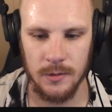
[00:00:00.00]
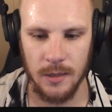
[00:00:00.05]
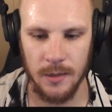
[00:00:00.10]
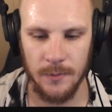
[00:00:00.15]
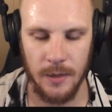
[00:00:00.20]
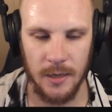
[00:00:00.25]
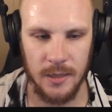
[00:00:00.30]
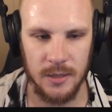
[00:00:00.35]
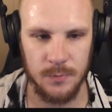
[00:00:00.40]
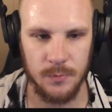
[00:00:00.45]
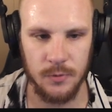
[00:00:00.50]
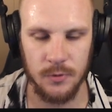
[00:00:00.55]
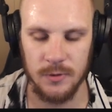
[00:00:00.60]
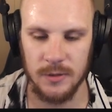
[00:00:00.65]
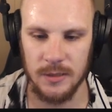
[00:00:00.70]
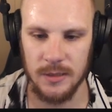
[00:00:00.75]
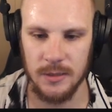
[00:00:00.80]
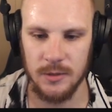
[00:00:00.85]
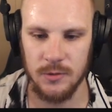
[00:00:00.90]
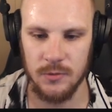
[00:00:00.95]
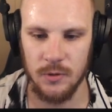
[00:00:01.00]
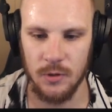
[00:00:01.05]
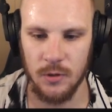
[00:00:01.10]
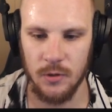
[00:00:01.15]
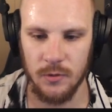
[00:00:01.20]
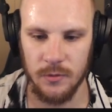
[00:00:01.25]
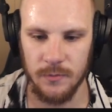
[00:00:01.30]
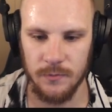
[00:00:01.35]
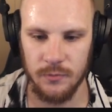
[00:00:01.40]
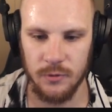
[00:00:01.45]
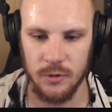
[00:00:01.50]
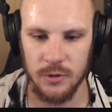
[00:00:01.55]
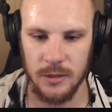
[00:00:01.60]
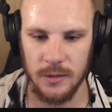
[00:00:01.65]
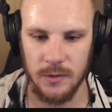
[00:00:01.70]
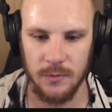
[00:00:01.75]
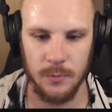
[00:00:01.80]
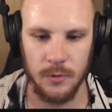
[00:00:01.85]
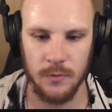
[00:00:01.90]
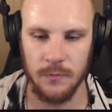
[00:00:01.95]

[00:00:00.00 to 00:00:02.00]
I'm exporting it to the current project,